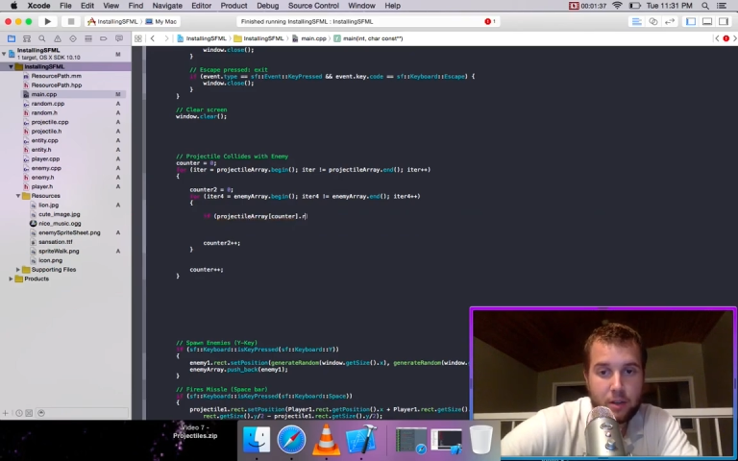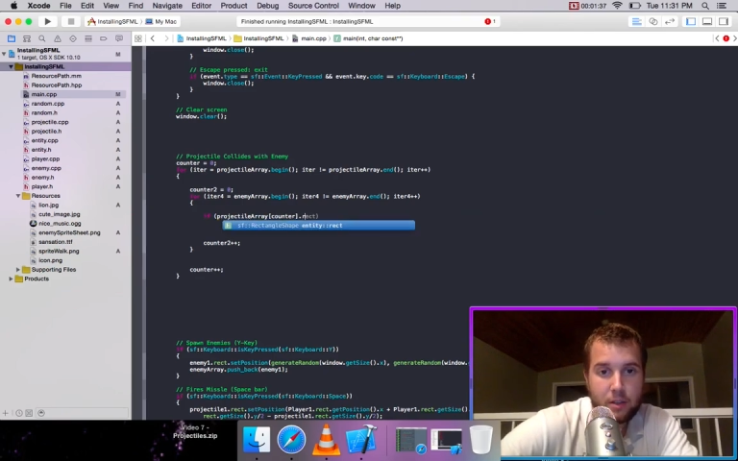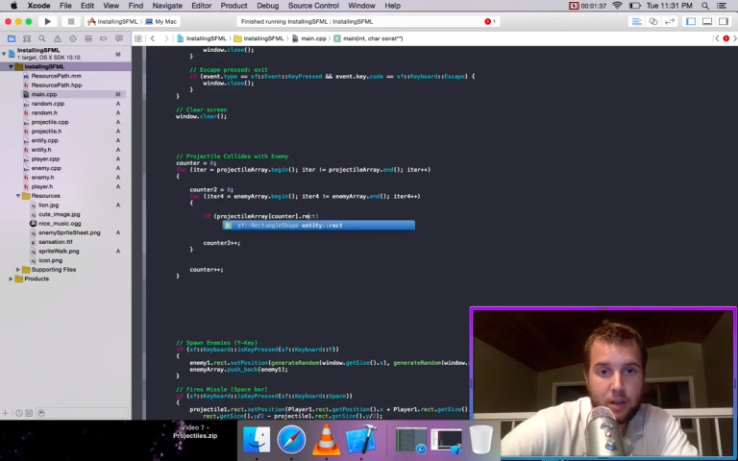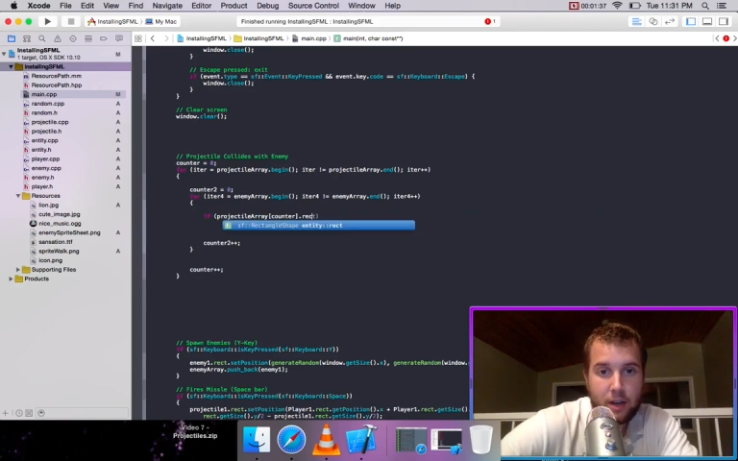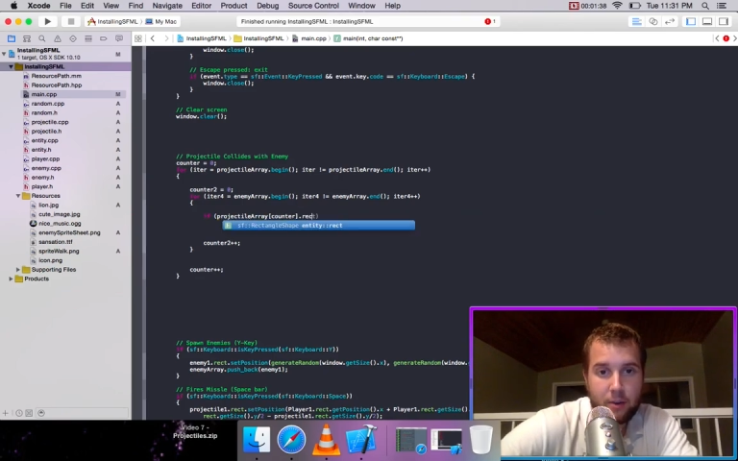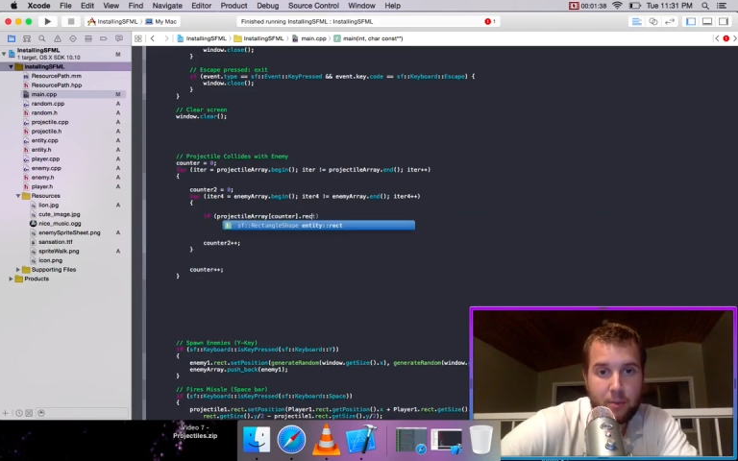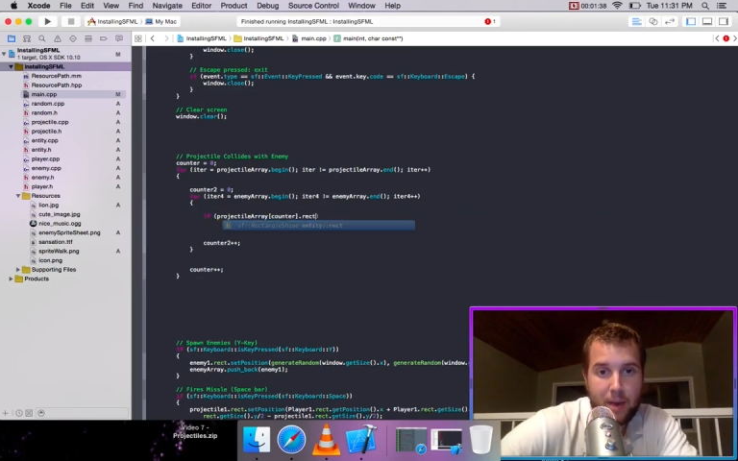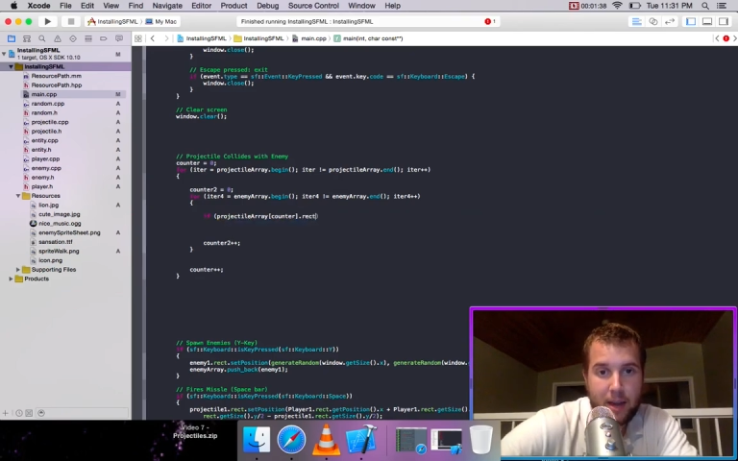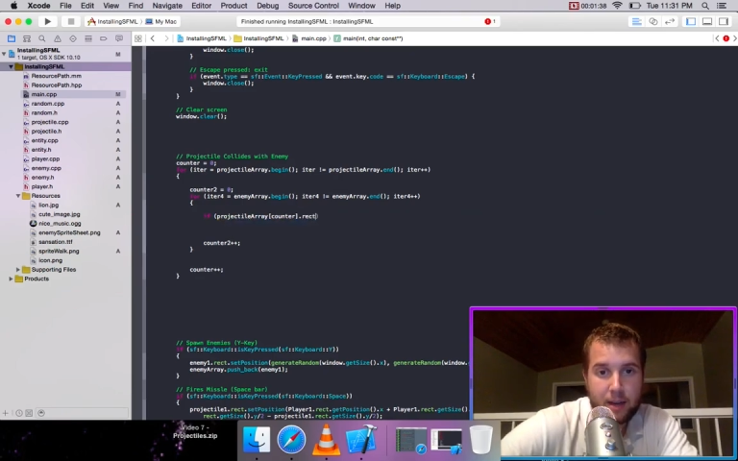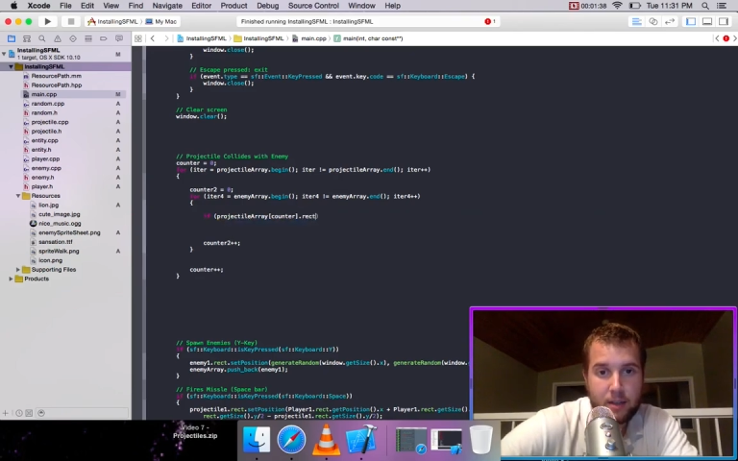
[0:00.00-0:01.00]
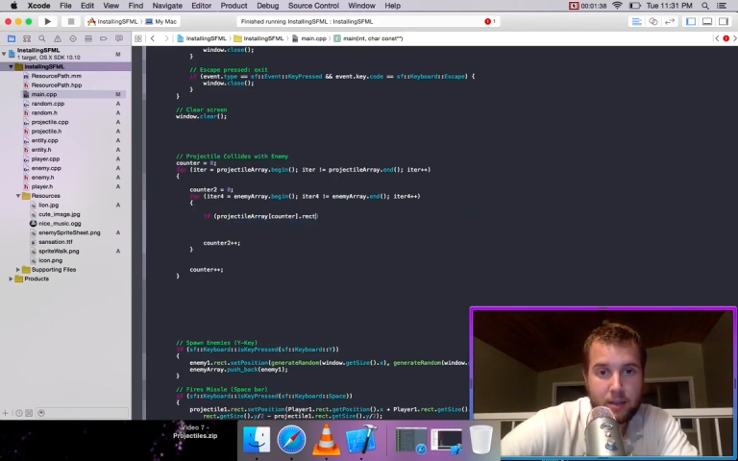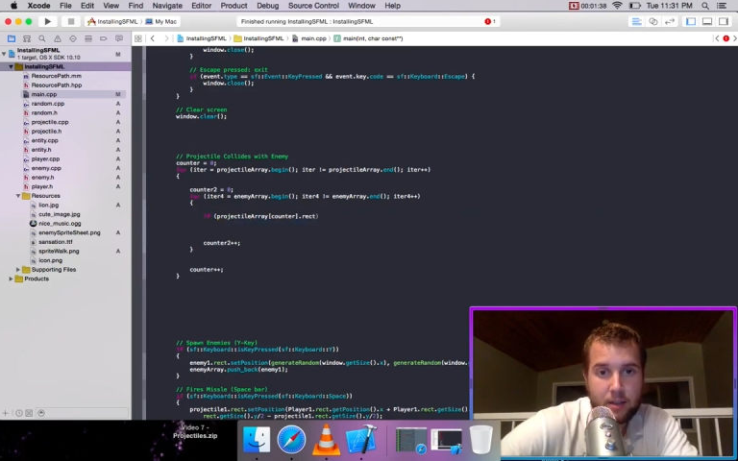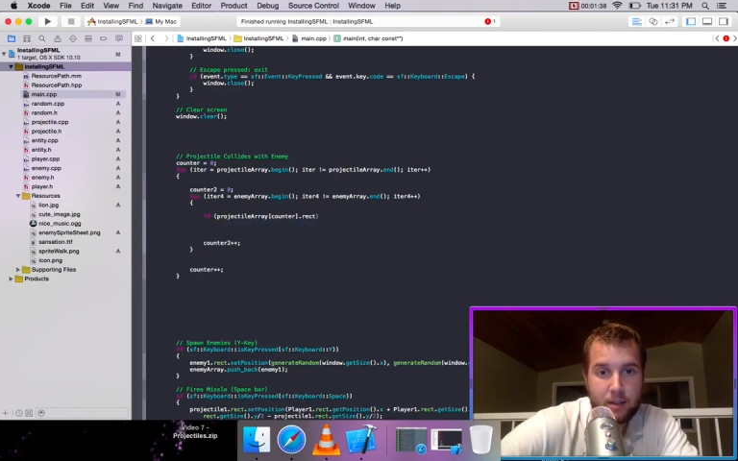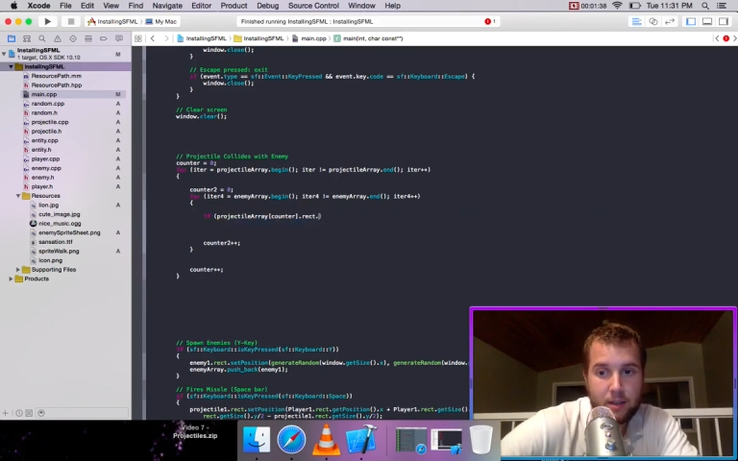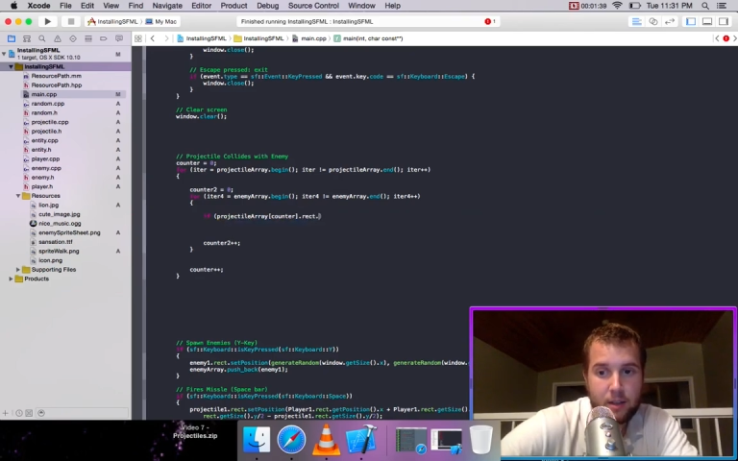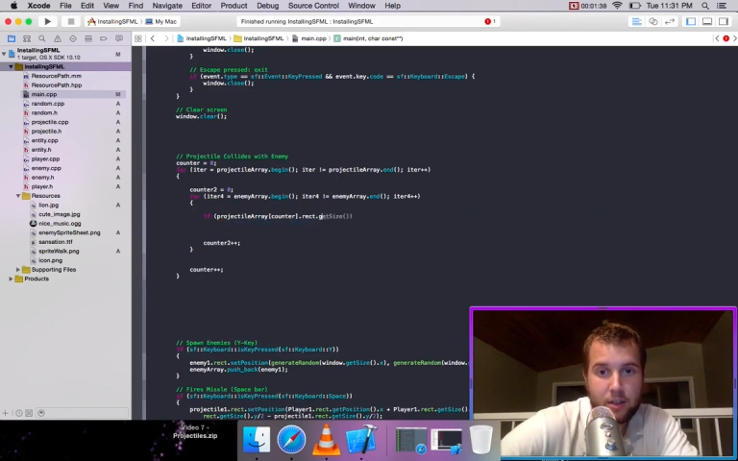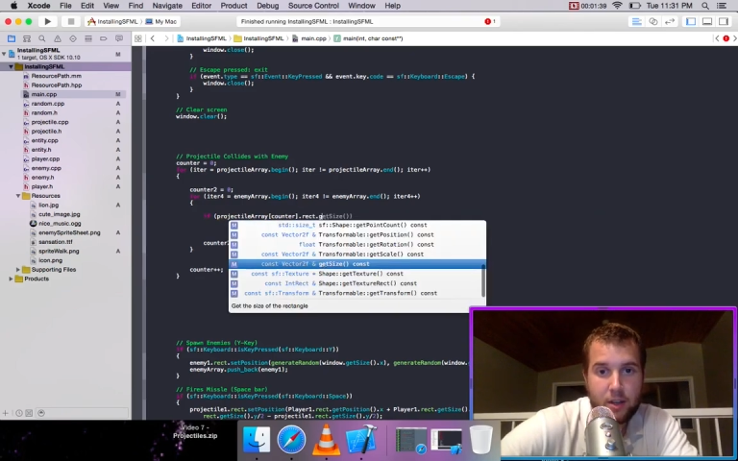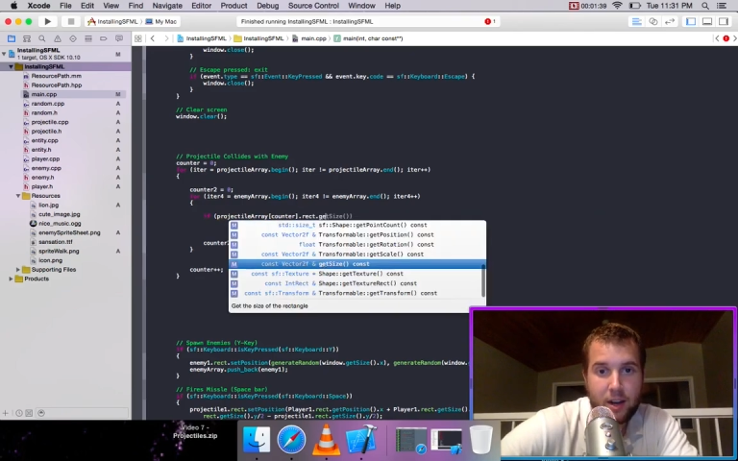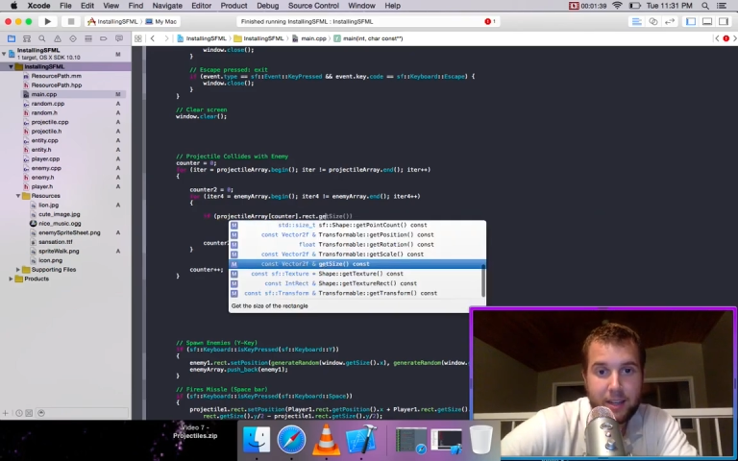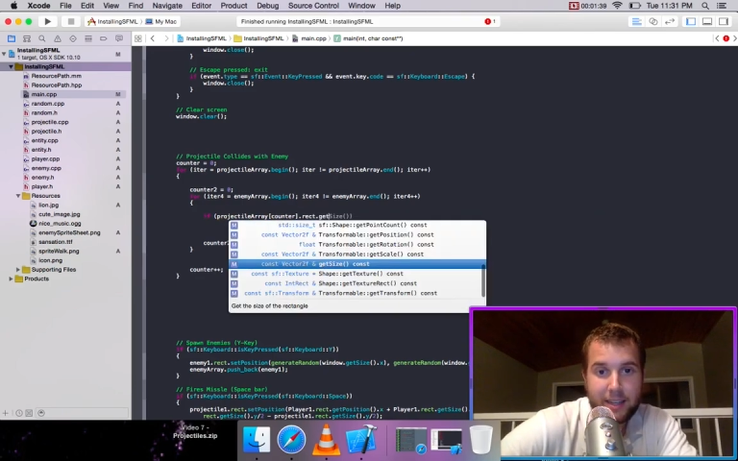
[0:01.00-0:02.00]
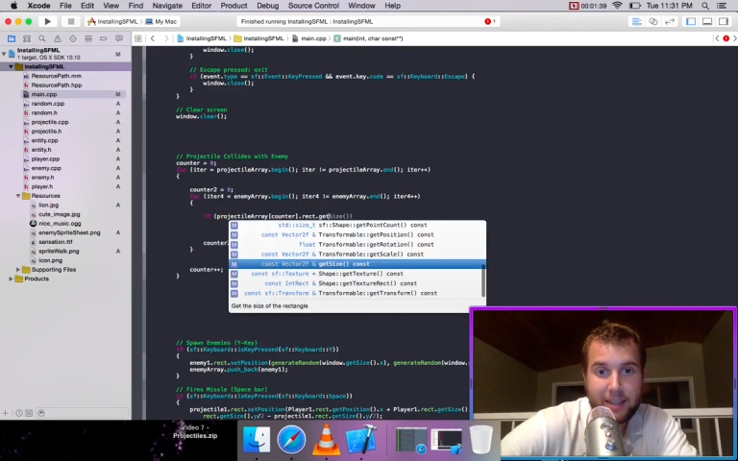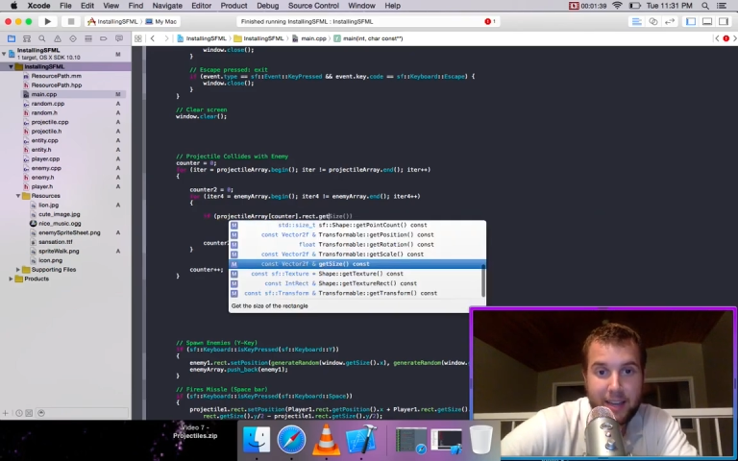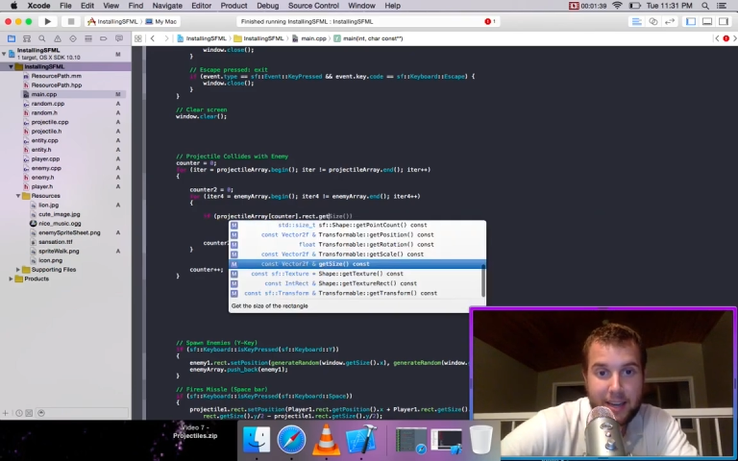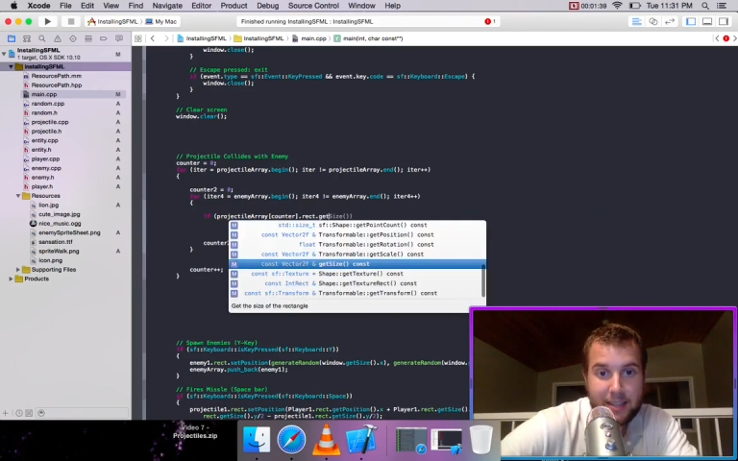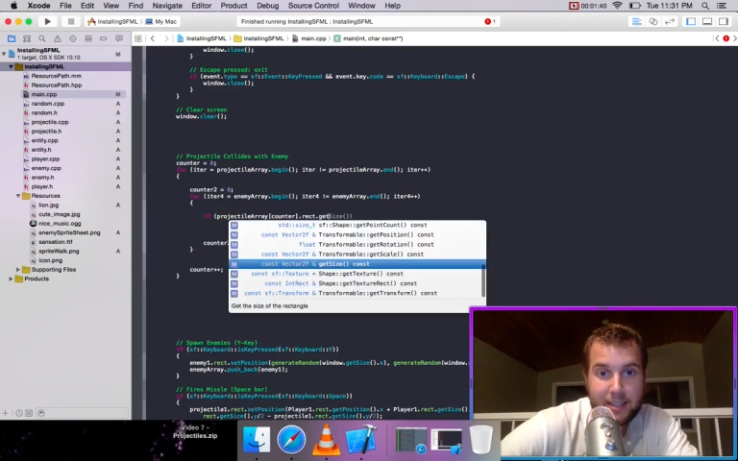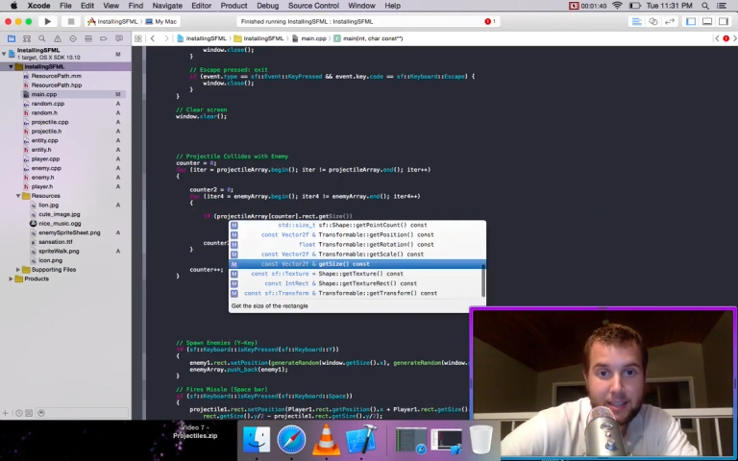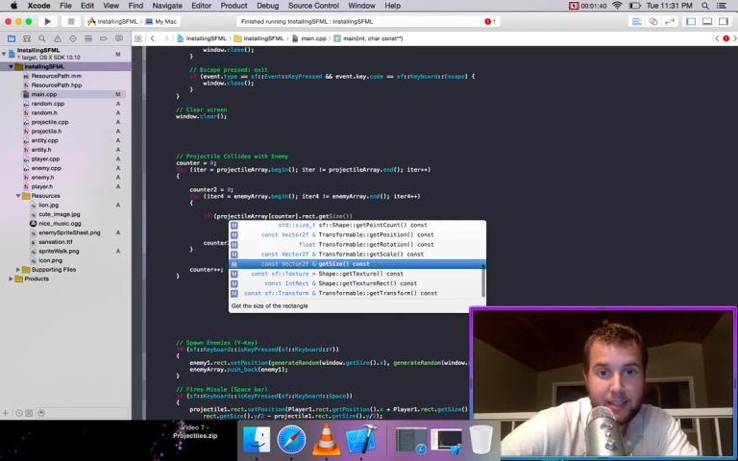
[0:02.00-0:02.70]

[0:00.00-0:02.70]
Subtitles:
dot rect dot get